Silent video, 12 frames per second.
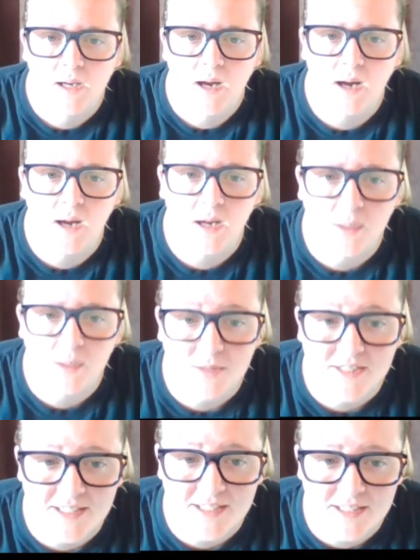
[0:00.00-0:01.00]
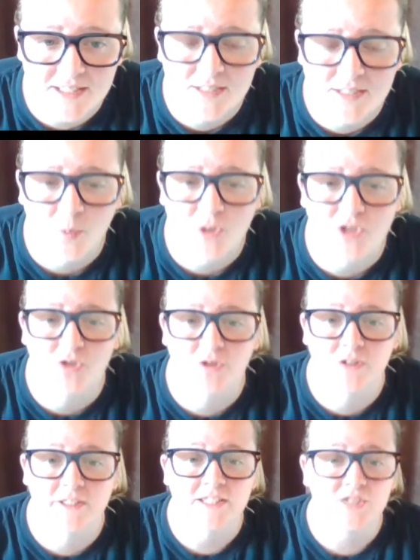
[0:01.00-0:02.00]
Number six is, what is your
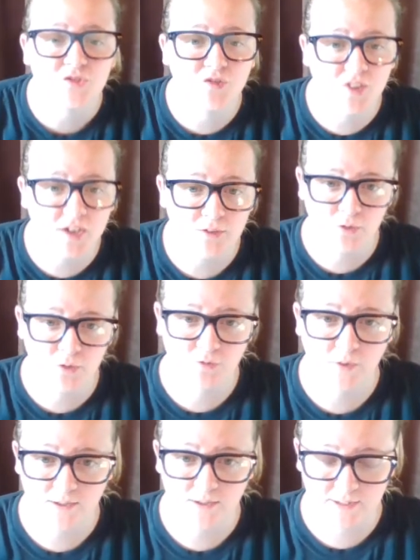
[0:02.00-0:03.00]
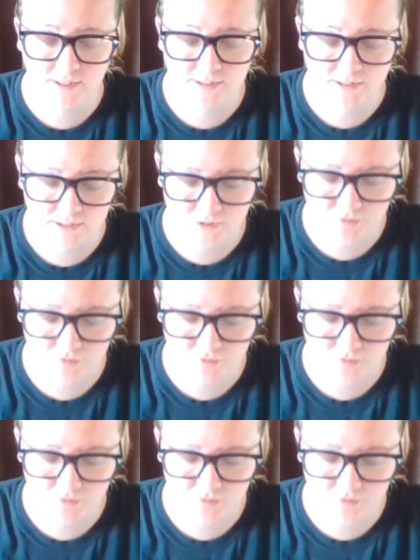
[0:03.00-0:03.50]
least favorite Final Destination